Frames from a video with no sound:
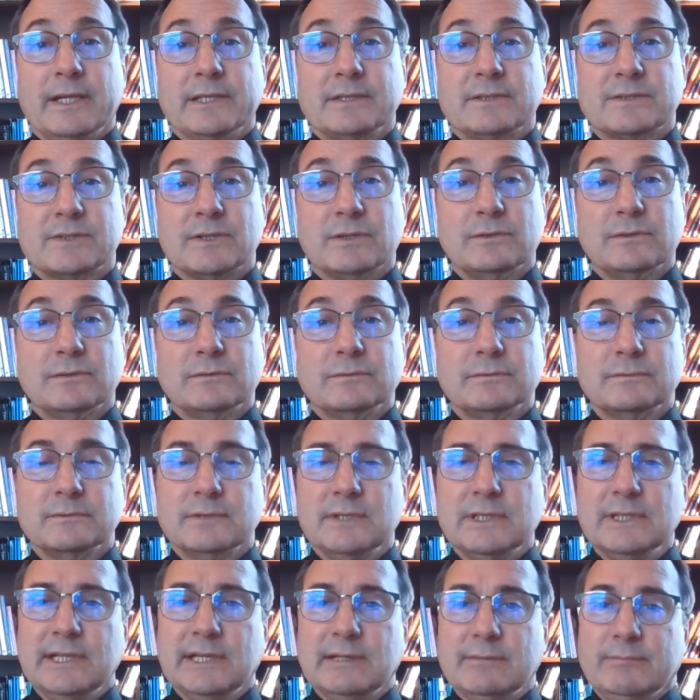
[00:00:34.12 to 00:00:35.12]
And so,
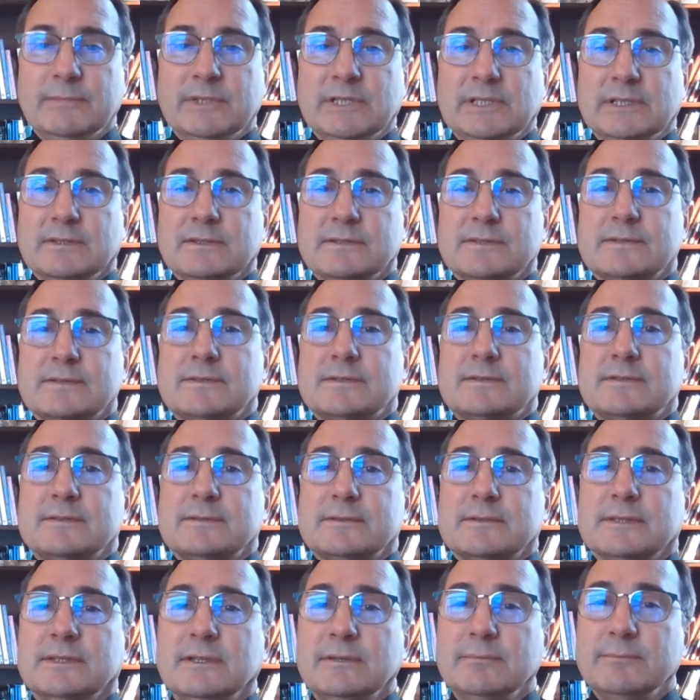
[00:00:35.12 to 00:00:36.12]
in that
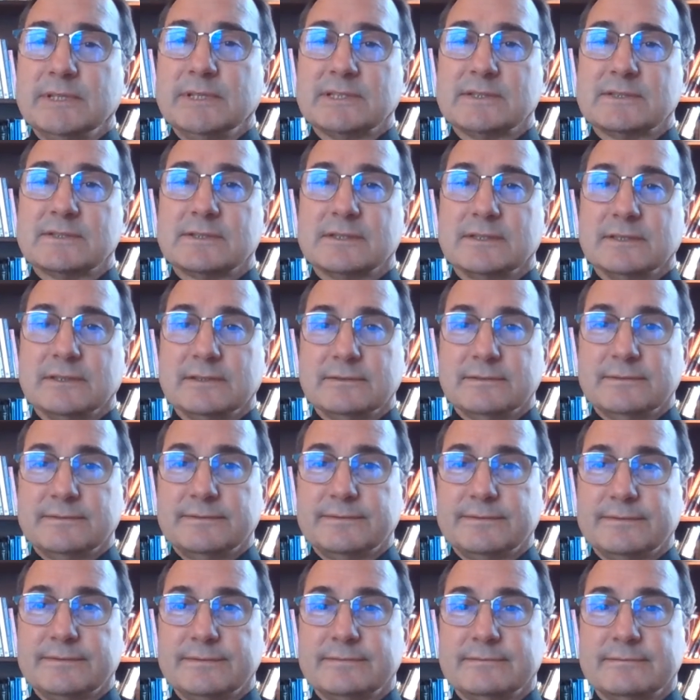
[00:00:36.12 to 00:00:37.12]
midst, in the midst
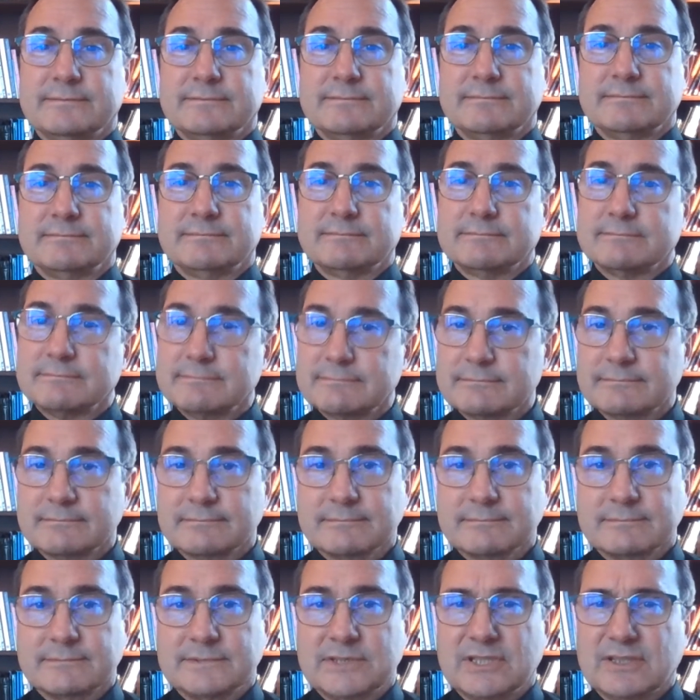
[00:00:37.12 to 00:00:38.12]
of,
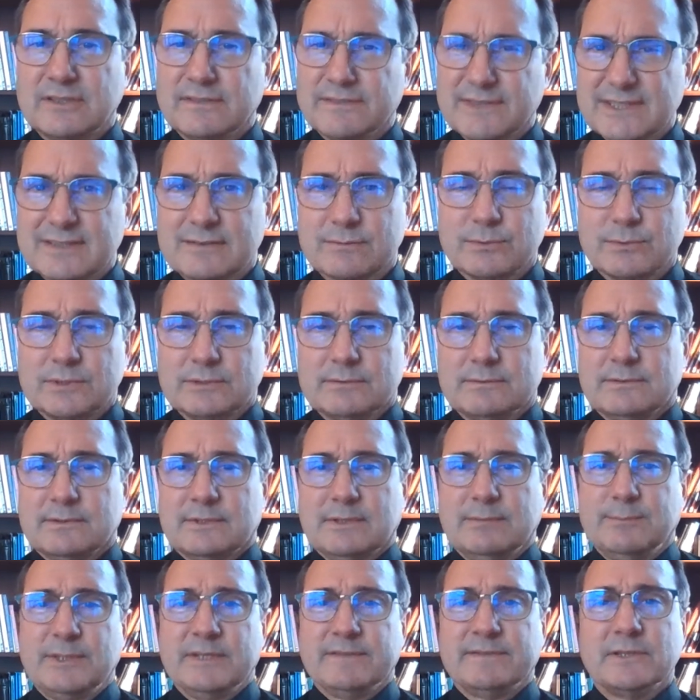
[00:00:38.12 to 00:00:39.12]
you know, this
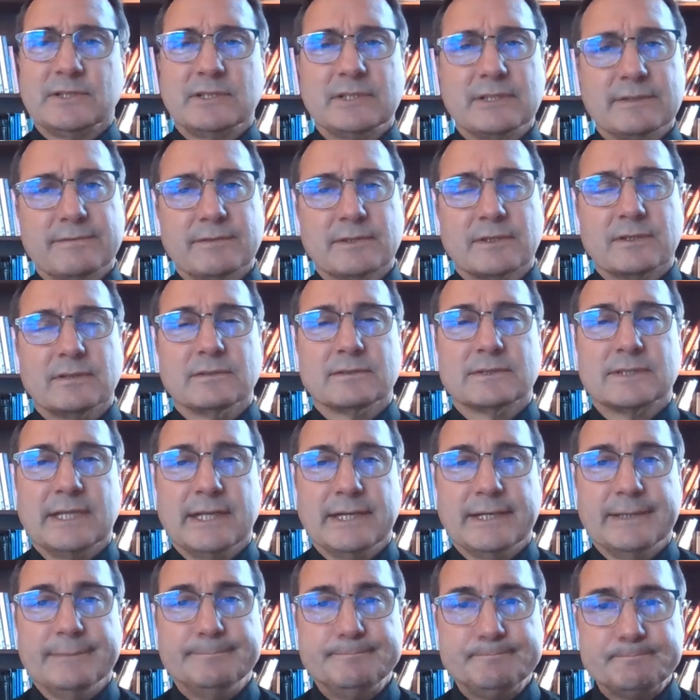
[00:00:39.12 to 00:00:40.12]
can be a very difficult
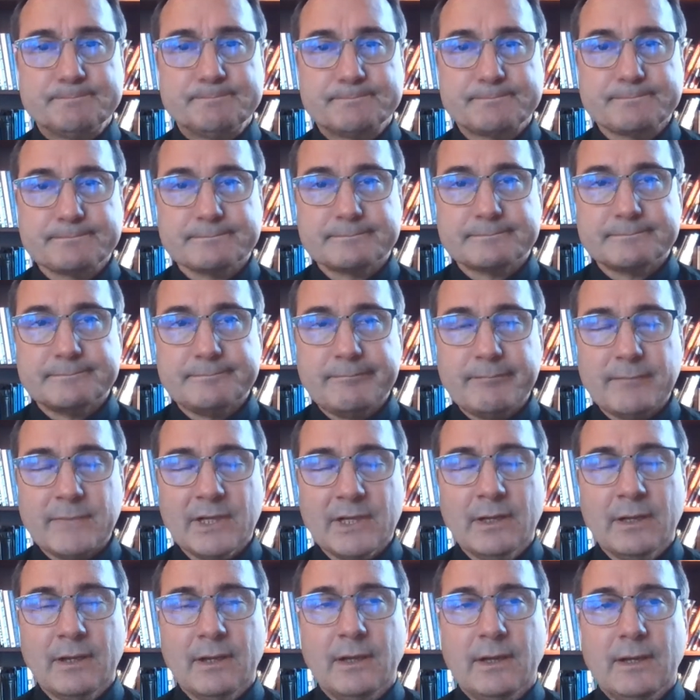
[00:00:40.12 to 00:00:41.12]
time,
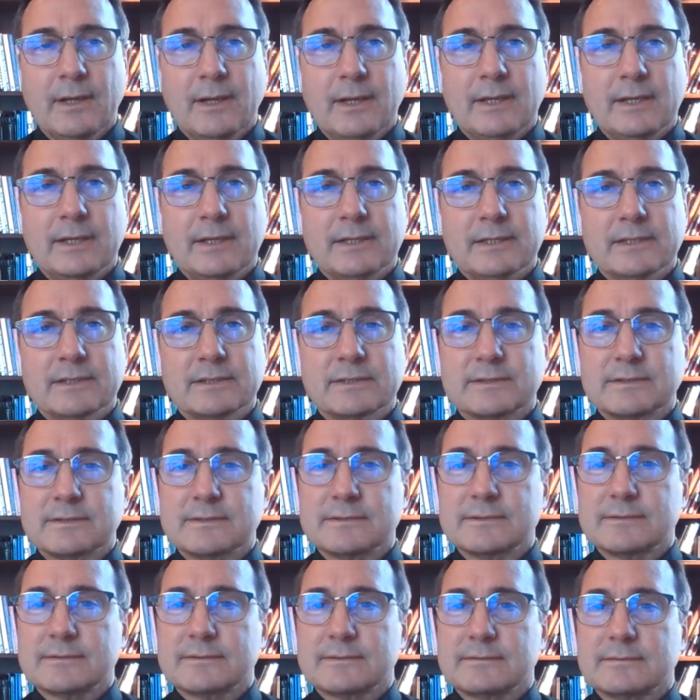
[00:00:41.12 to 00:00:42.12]

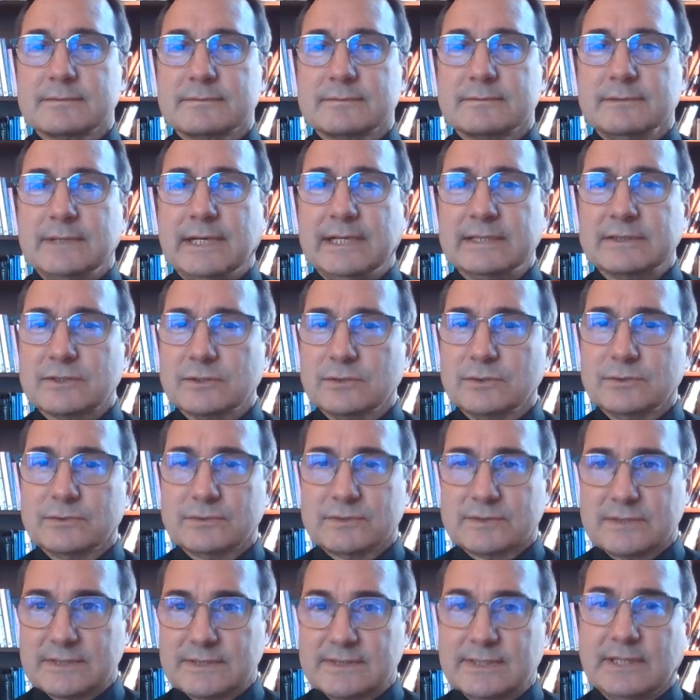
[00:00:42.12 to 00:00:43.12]
is not to
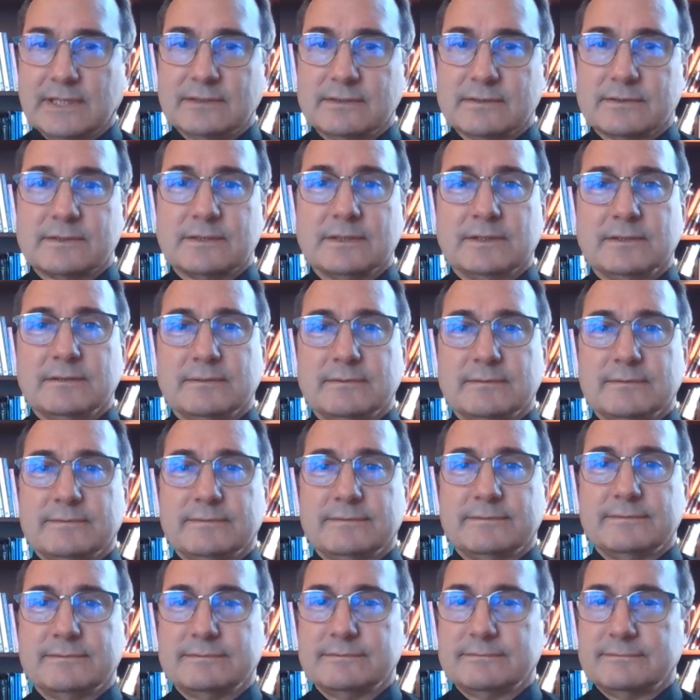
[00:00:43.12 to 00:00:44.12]
lose the sense of
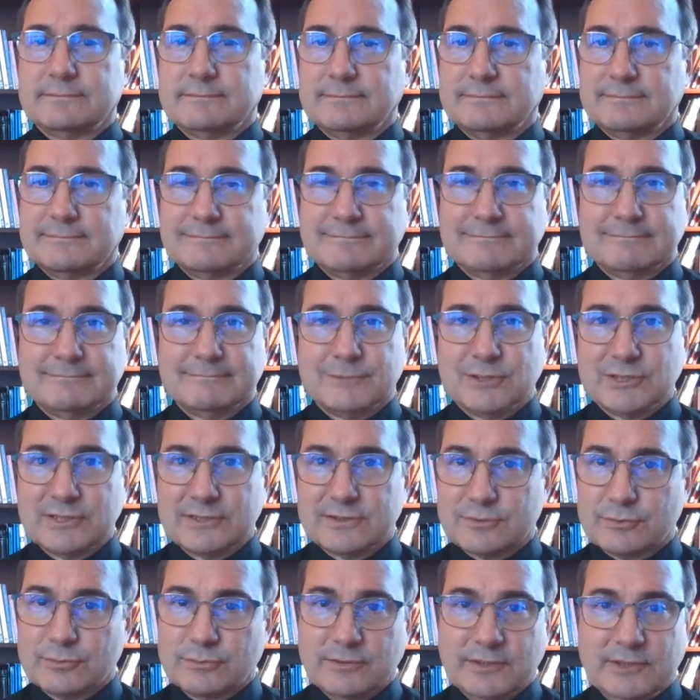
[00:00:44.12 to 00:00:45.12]
what
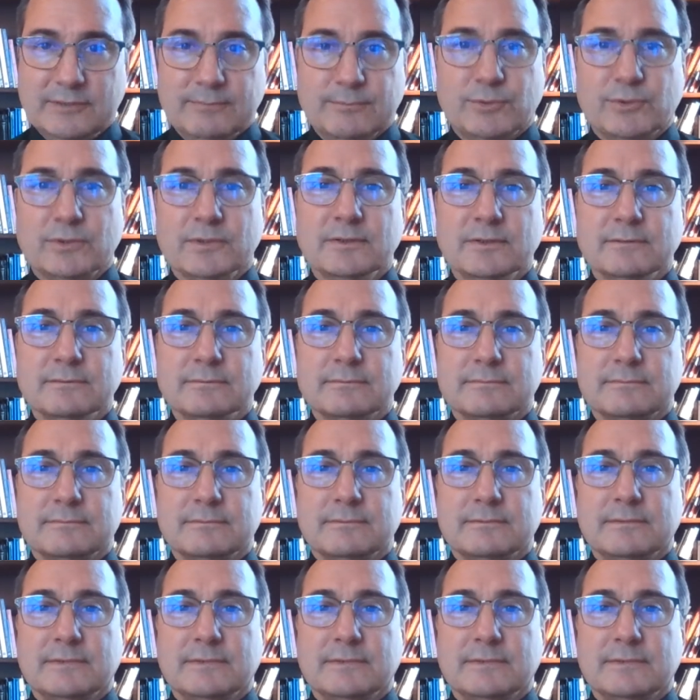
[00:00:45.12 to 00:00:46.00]
is truly important.